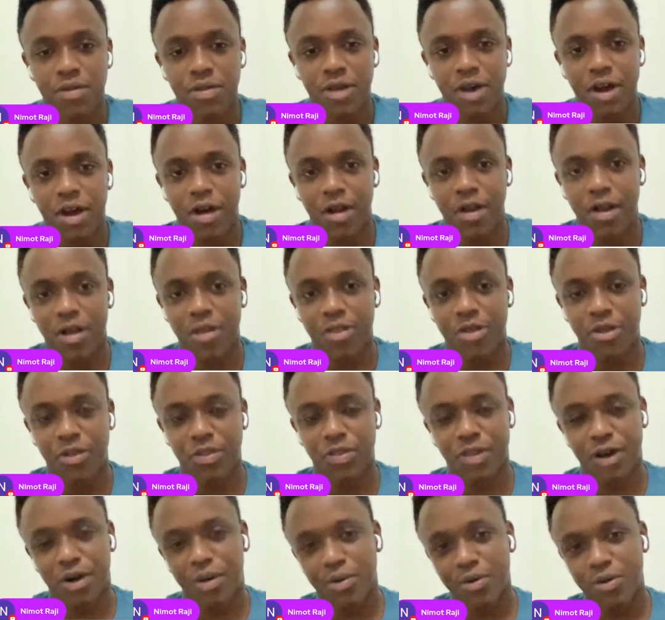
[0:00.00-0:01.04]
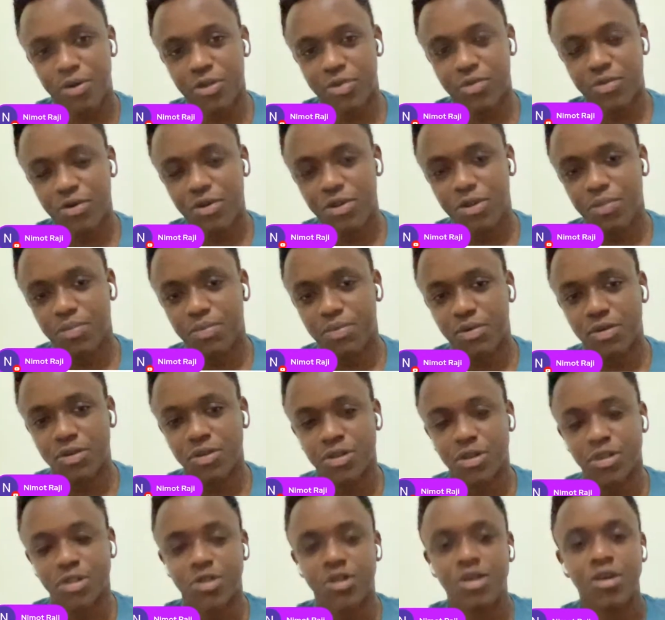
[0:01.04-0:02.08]
Yeah, I think that was it for the
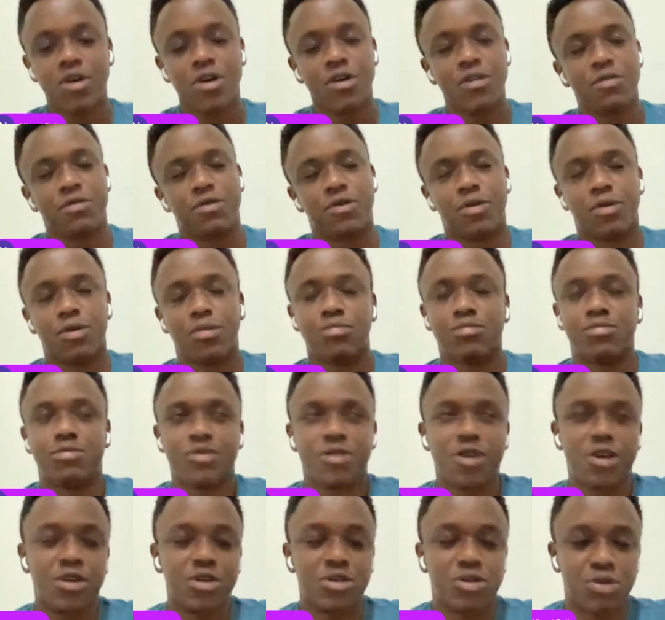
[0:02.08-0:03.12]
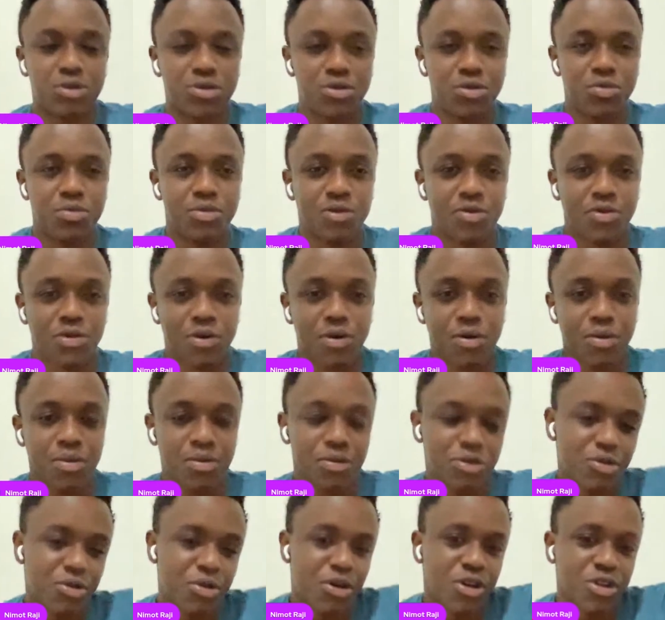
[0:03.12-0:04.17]
process, for things to do
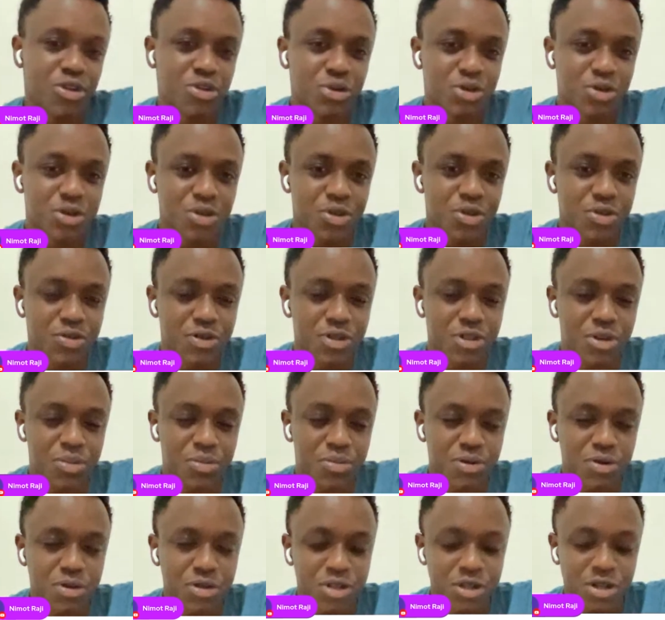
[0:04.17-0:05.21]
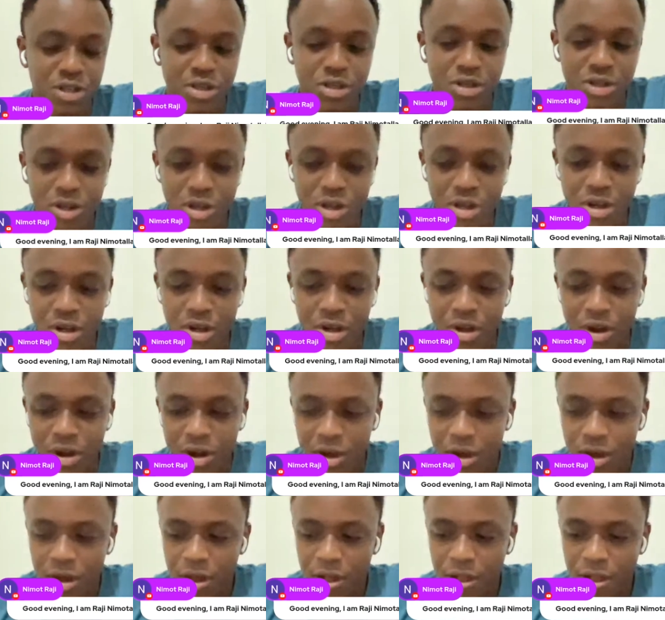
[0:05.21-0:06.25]
before to get yourself in the process.
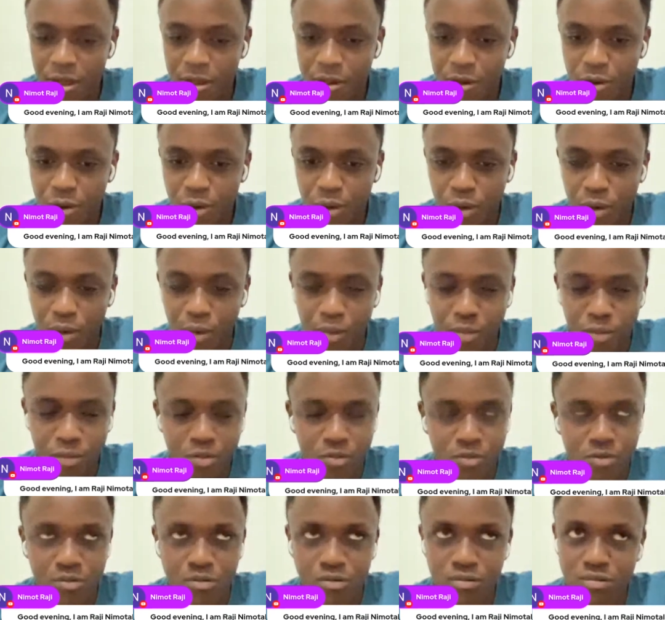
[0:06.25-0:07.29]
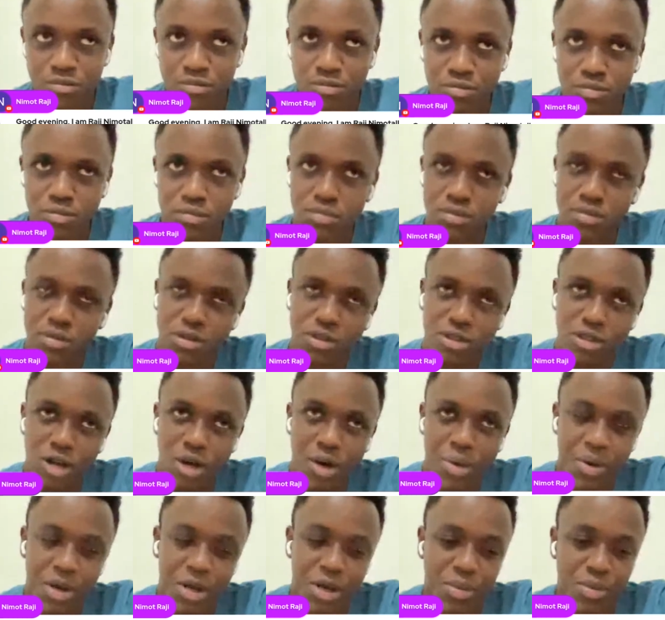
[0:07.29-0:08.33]
So
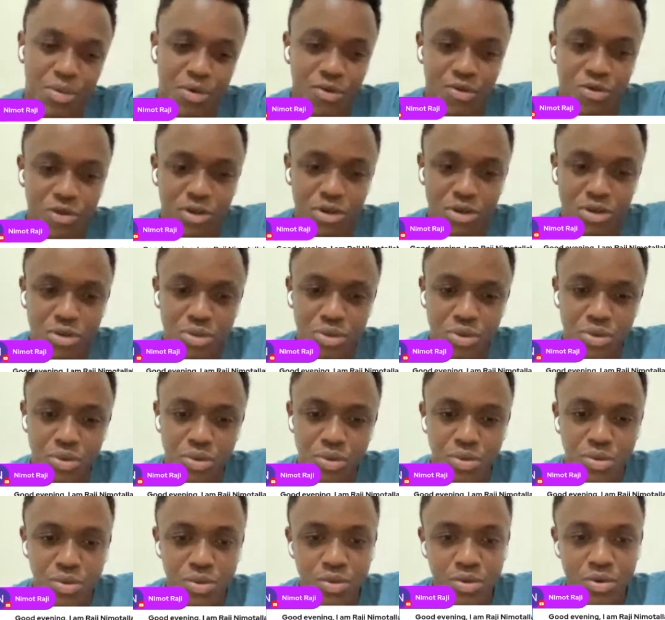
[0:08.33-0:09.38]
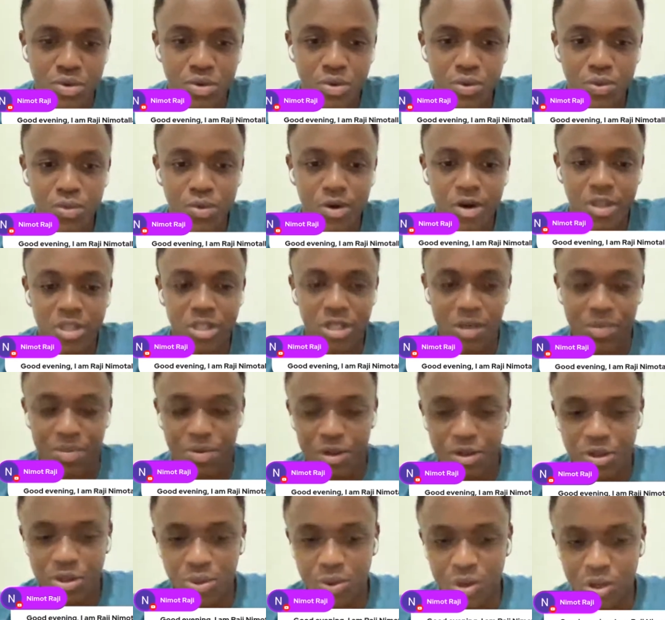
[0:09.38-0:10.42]
now we can move on to what
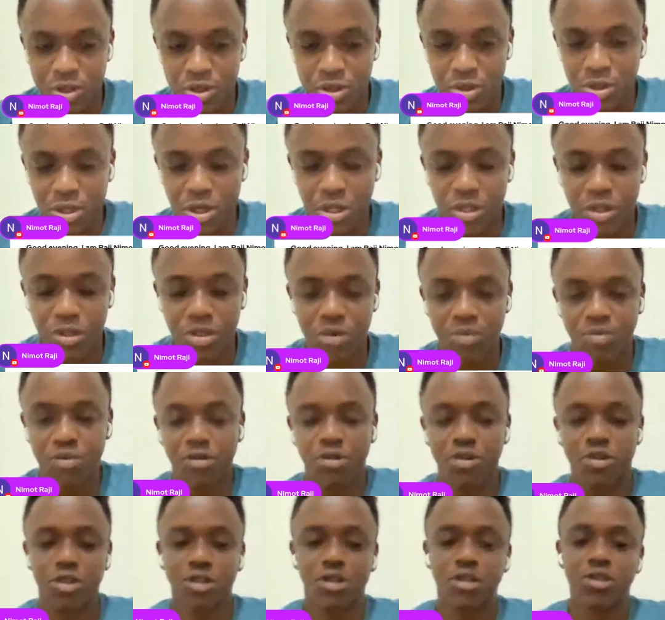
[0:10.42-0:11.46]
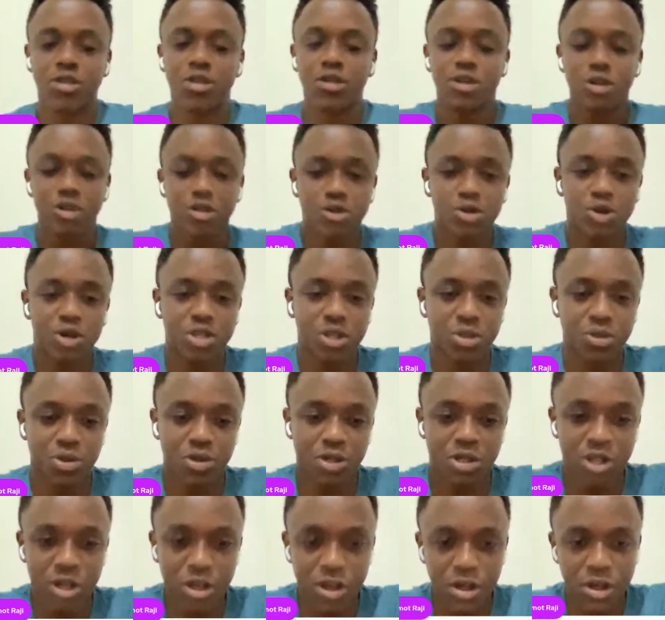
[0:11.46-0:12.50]
happens once you get in the process. So as I
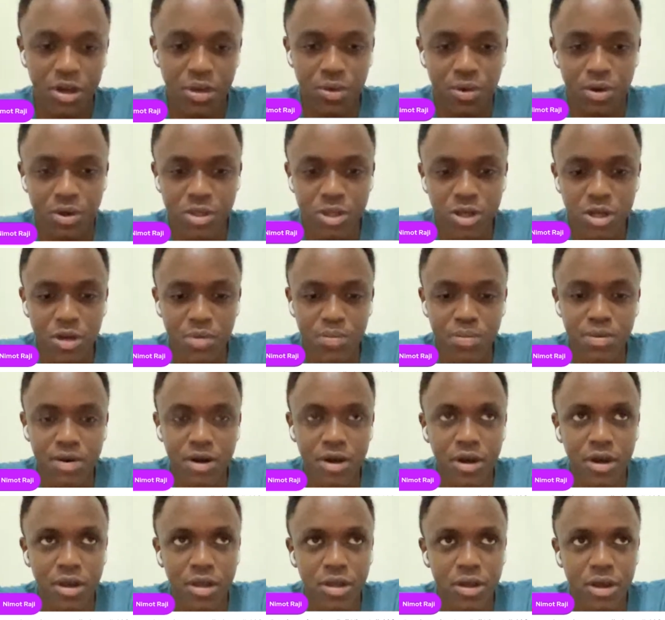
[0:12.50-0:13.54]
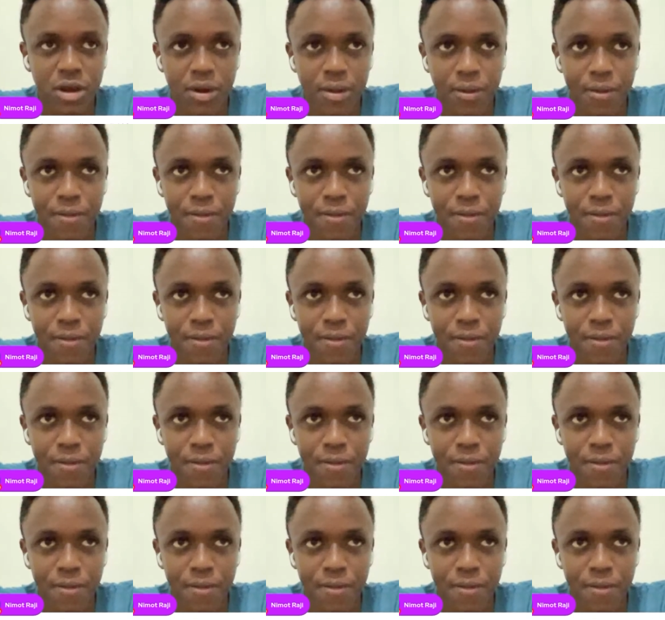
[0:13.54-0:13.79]
was saying, once I applied,